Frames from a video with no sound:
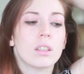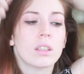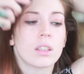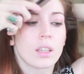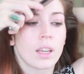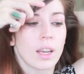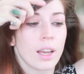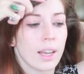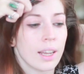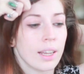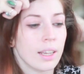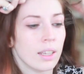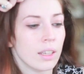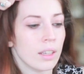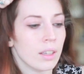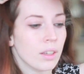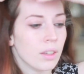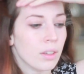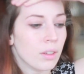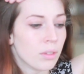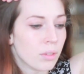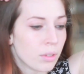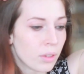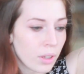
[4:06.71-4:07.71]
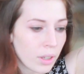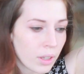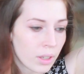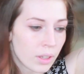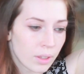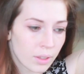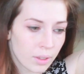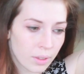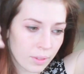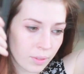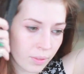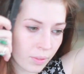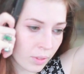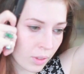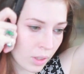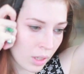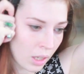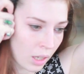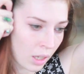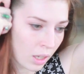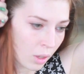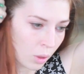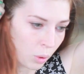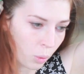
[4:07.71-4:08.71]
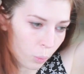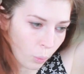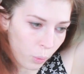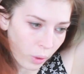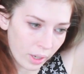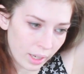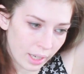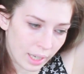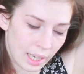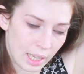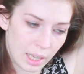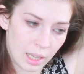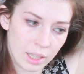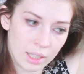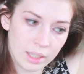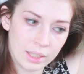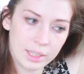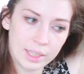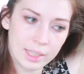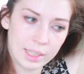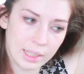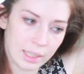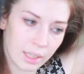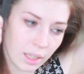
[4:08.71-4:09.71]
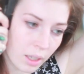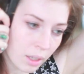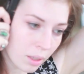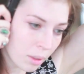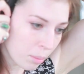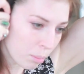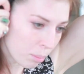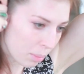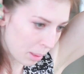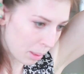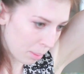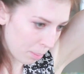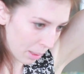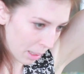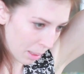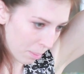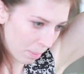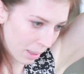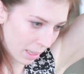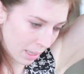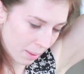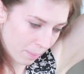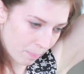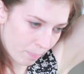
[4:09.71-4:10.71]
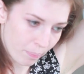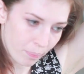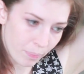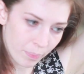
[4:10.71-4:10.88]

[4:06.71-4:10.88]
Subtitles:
kind of work it in bit by bit.